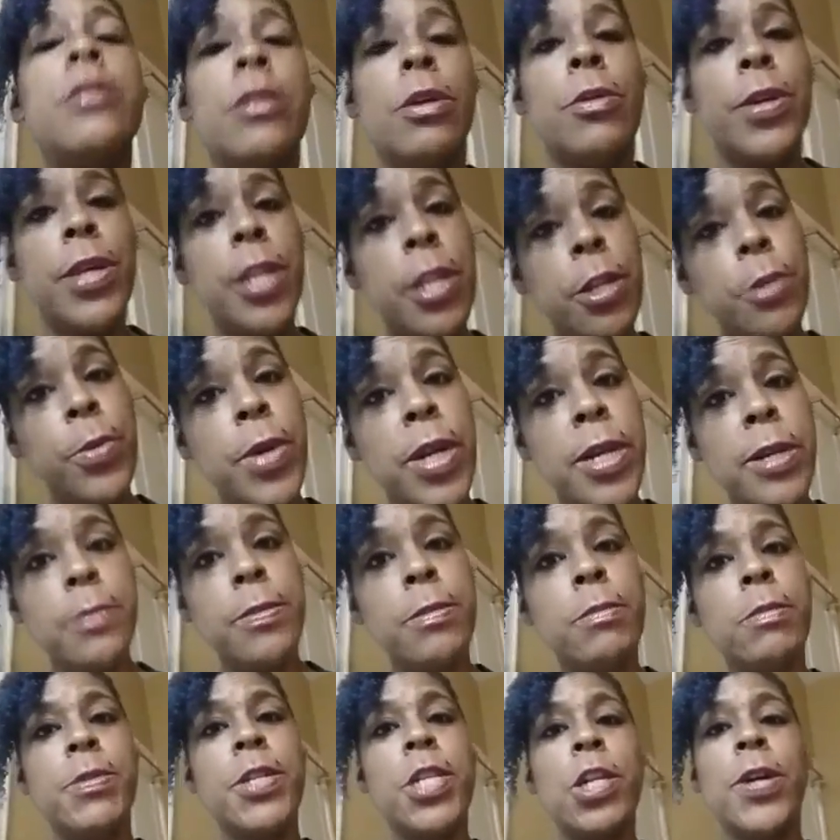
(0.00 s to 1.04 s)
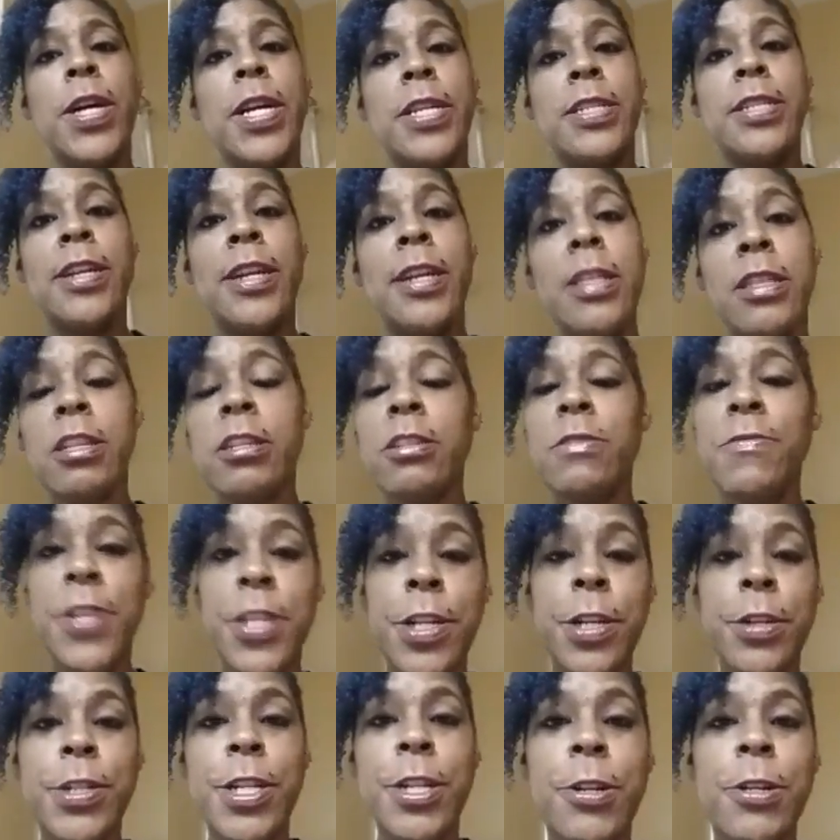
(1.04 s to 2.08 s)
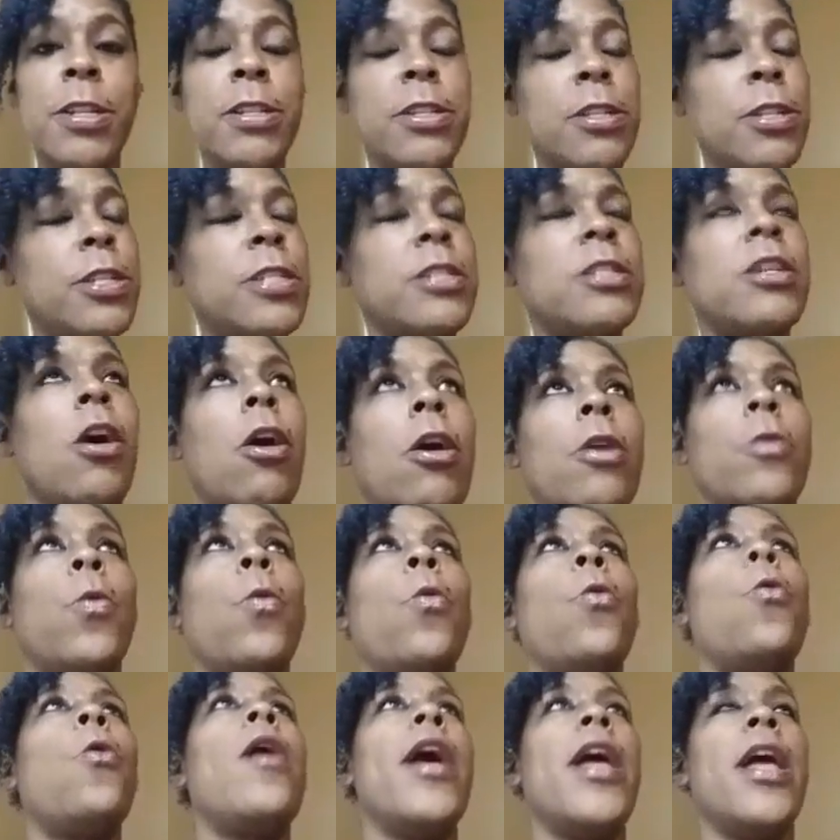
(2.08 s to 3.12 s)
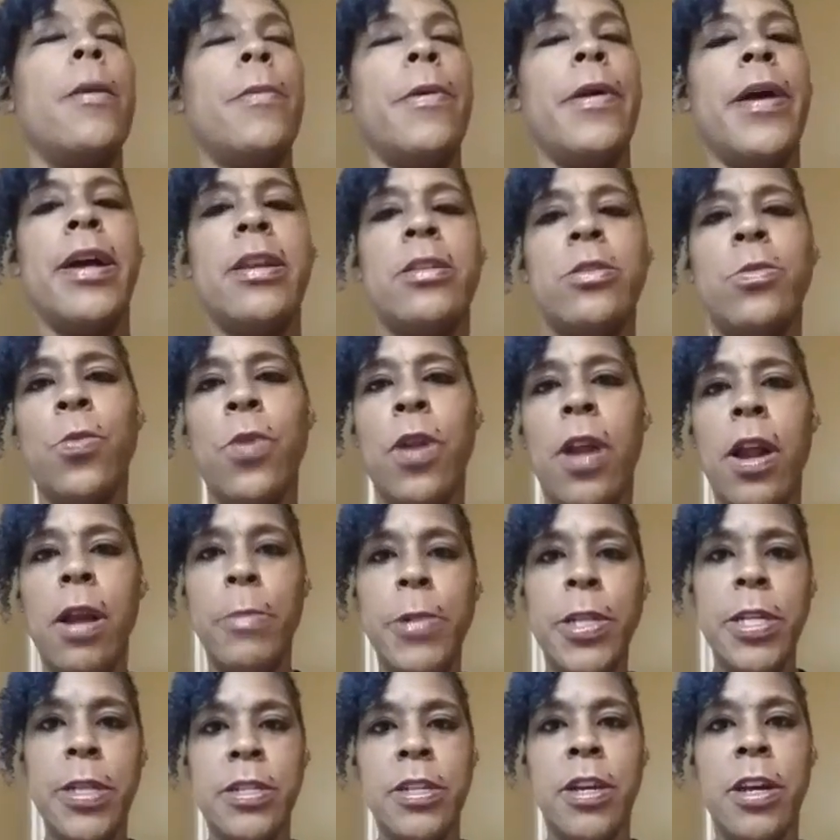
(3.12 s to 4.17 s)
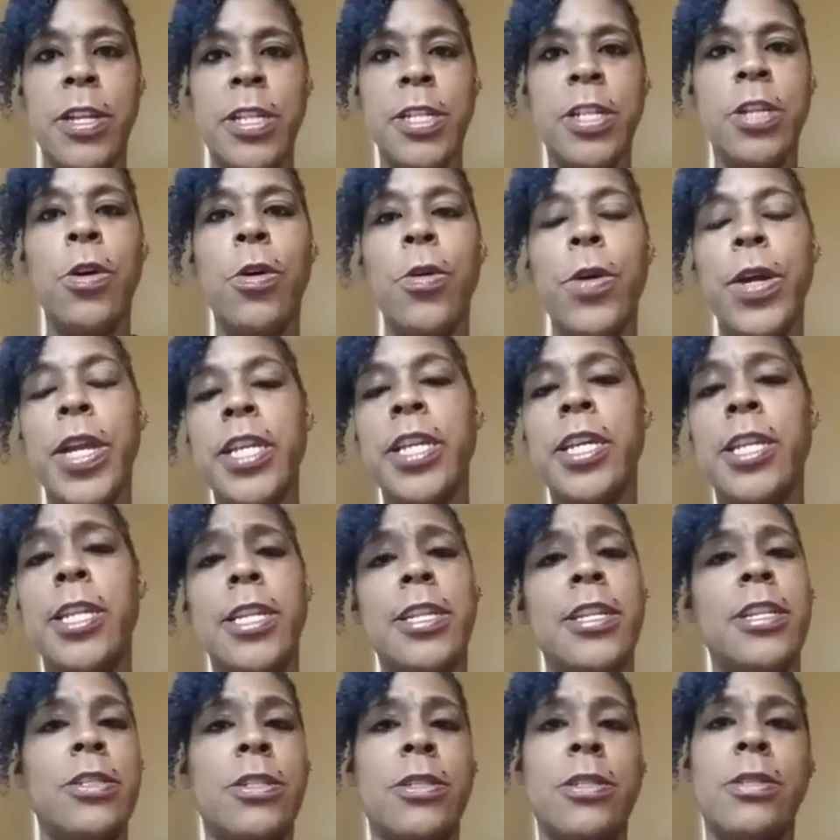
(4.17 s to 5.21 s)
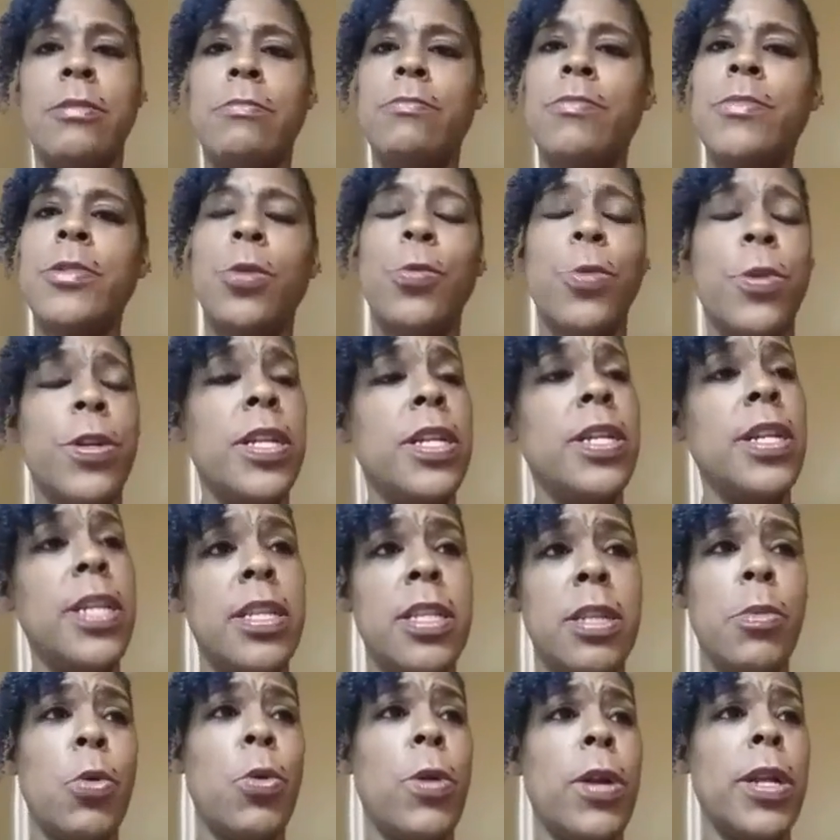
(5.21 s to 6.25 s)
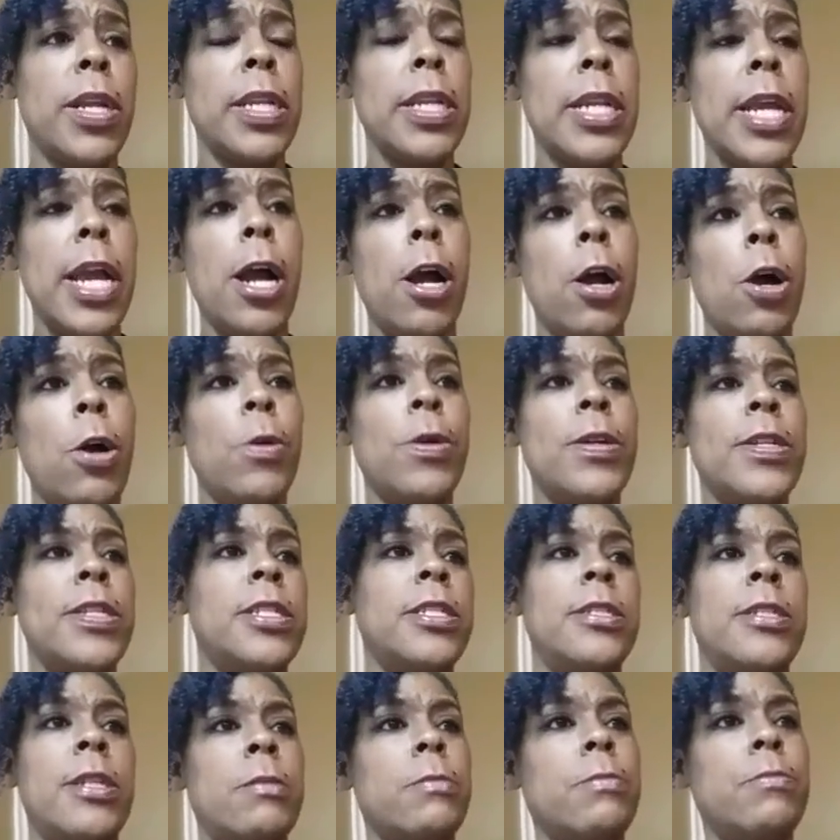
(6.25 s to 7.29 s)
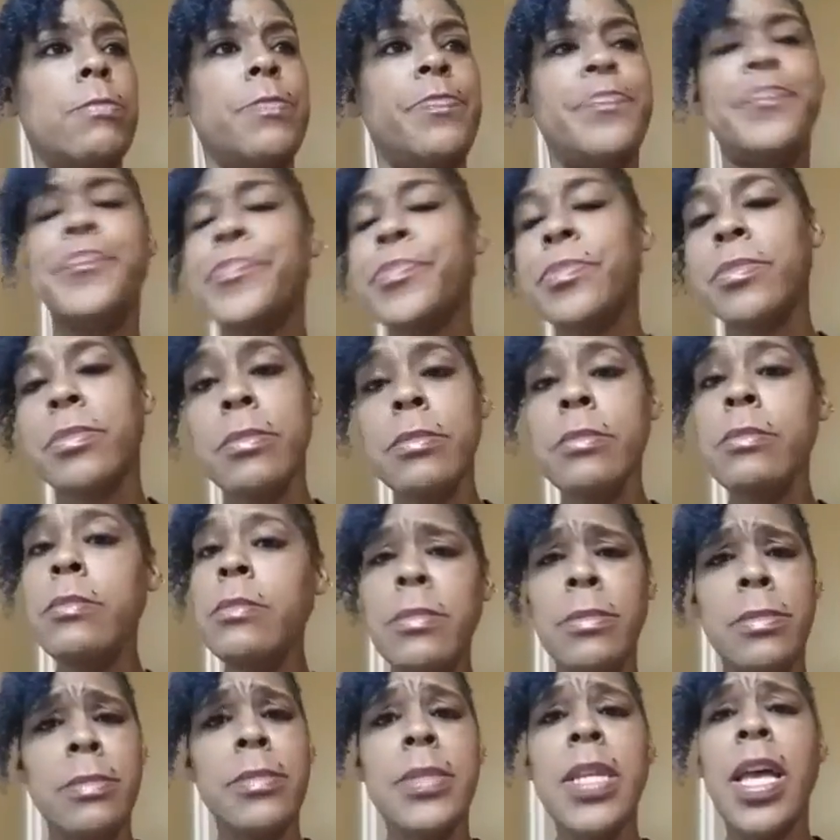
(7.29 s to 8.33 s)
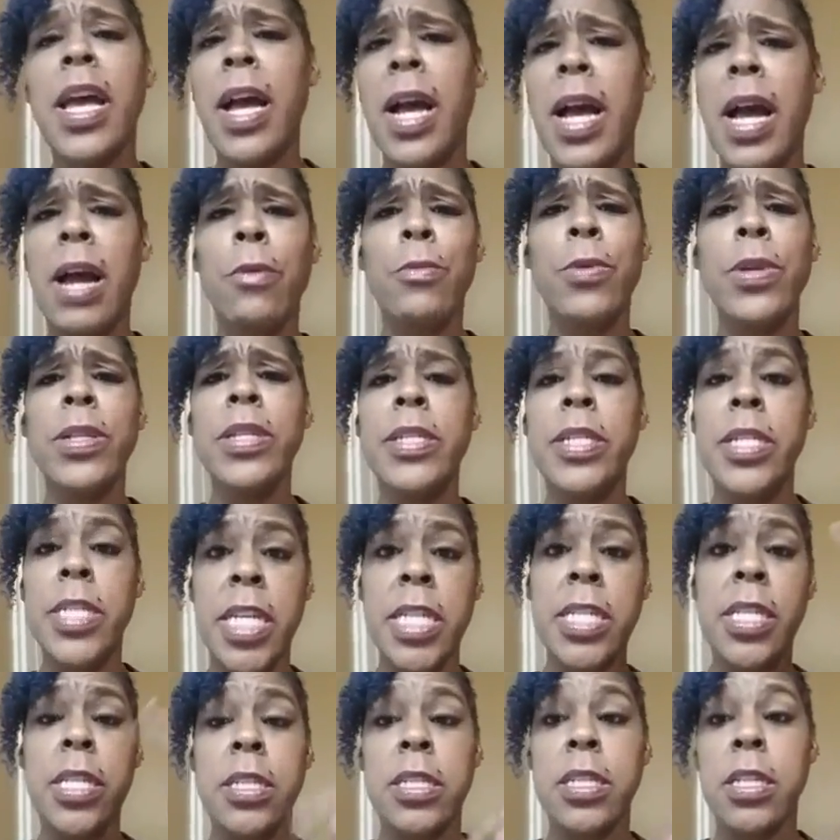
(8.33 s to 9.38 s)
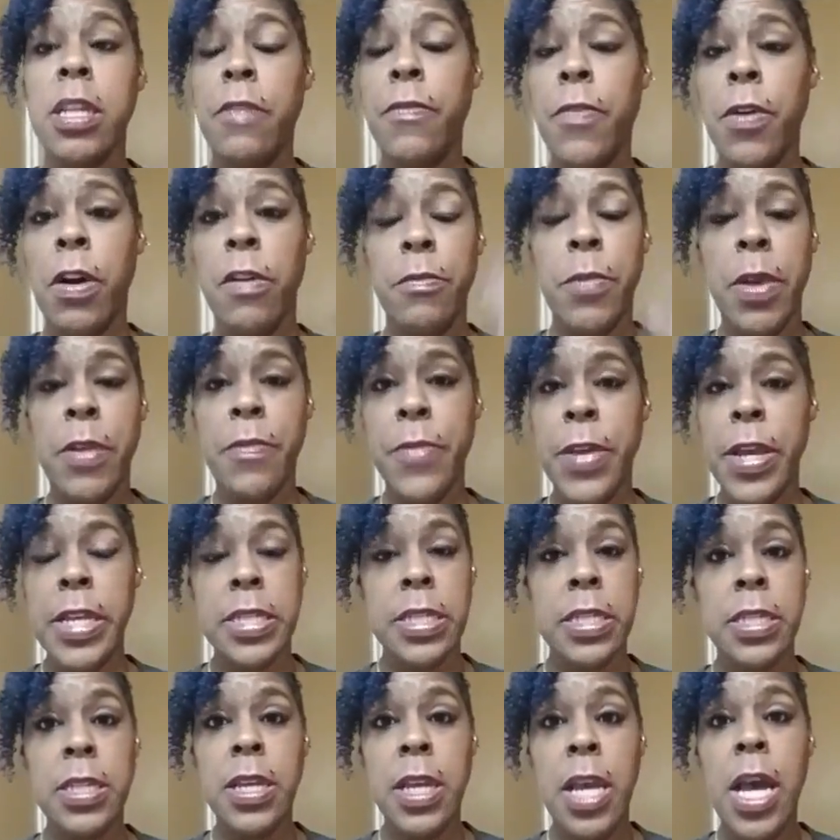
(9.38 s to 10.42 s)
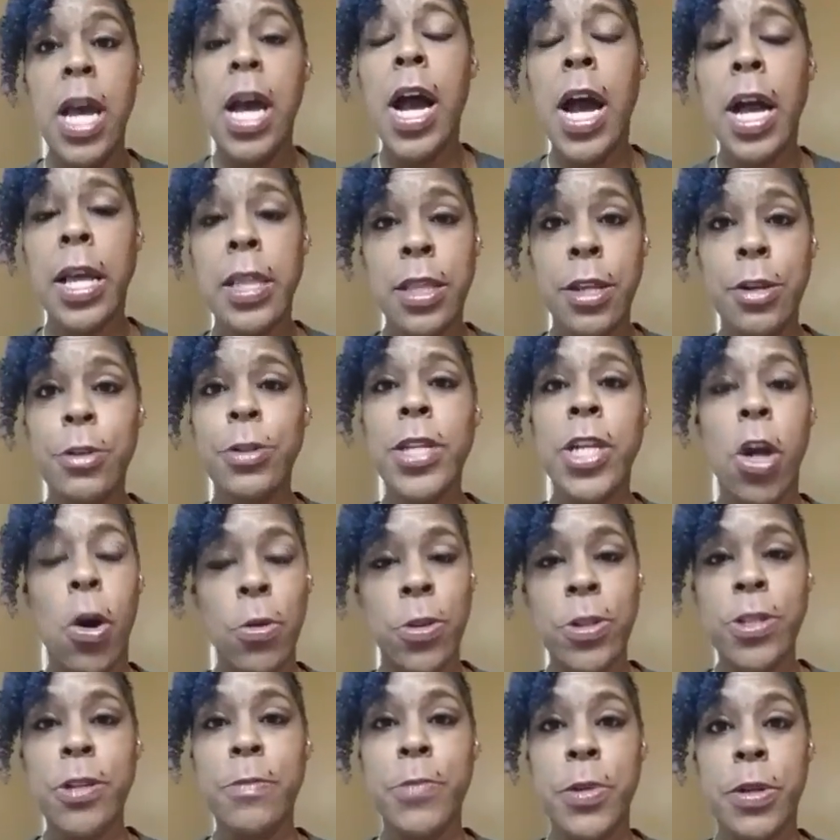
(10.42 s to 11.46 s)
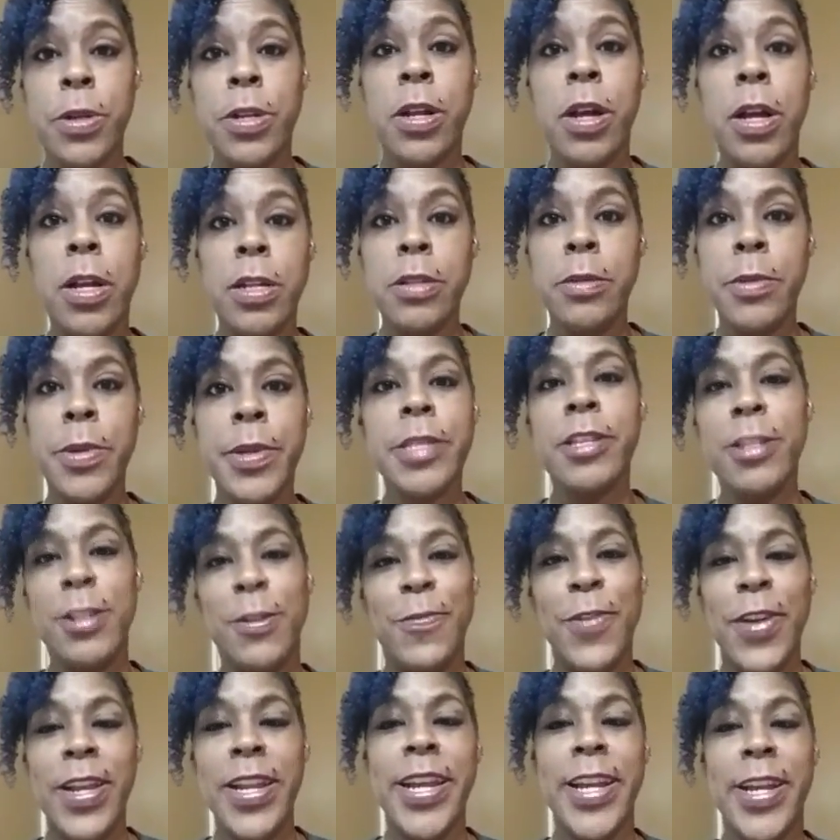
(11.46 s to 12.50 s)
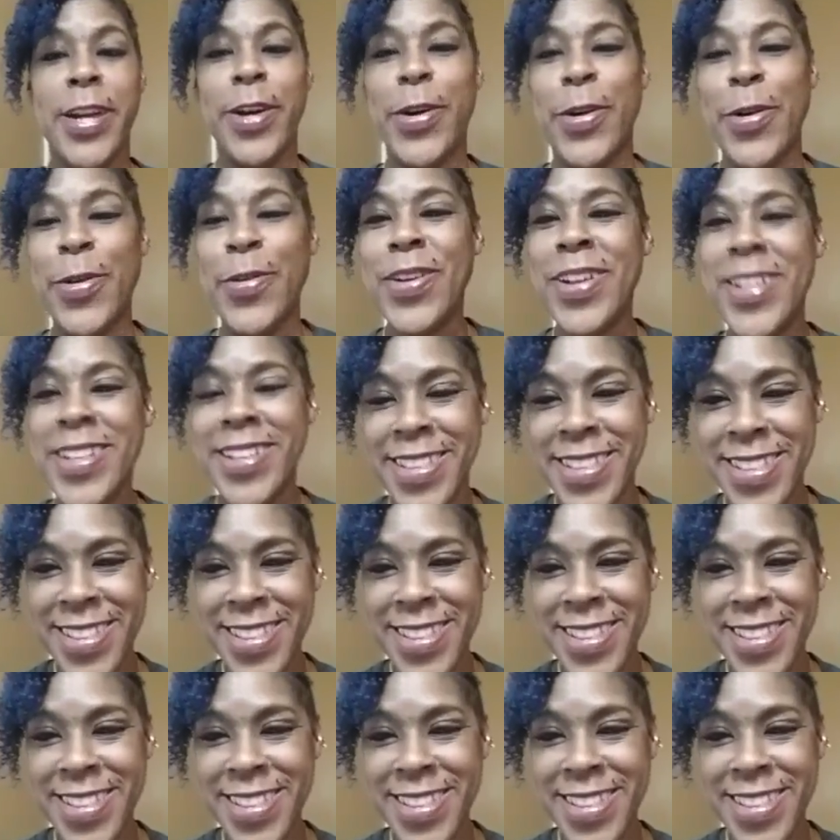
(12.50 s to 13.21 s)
So anyway, I'm gonna go ahead and end this video here because it has gone way past where I planned on it going, and it is 3 in the morning now, and I really need to get this stuff off my face. I literally only put it on to make this video.